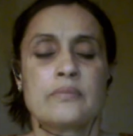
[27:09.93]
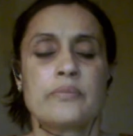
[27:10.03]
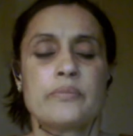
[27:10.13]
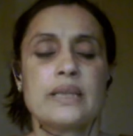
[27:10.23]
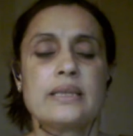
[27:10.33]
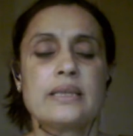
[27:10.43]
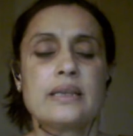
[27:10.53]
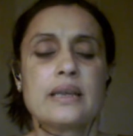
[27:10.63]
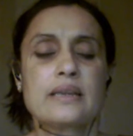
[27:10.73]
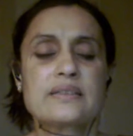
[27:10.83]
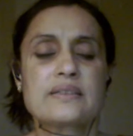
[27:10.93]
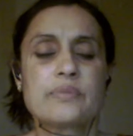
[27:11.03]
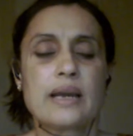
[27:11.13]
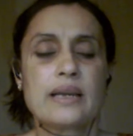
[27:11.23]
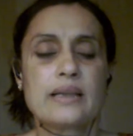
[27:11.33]
Breathe in, I
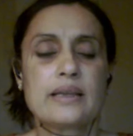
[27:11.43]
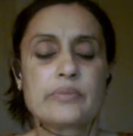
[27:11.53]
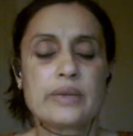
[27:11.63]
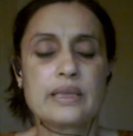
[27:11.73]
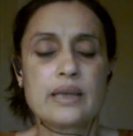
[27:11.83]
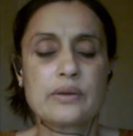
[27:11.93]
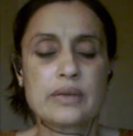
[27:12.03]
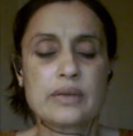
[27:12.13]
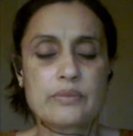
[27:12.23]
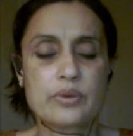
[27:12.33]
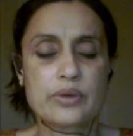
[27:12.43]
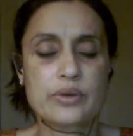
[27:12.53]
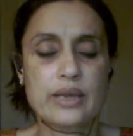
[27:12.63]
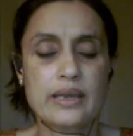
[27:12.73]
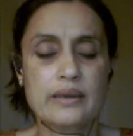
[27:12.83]
smile. Breathe out, I'm okay.